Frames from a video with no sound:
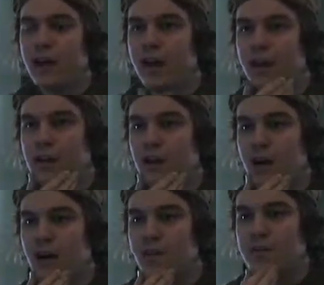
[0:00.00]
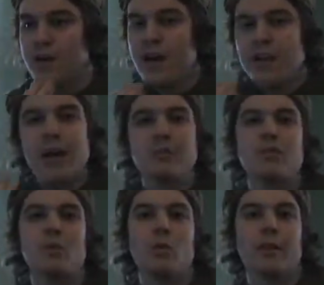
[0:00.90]
and that was
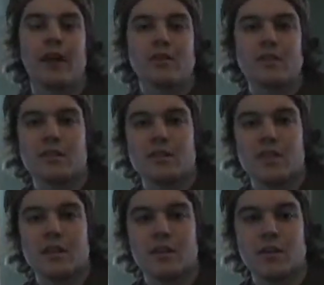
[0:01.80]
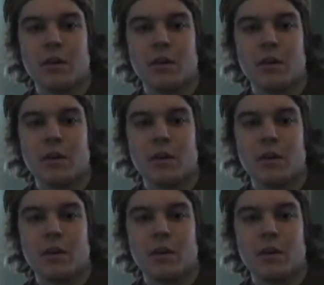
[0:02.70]
cool to actually see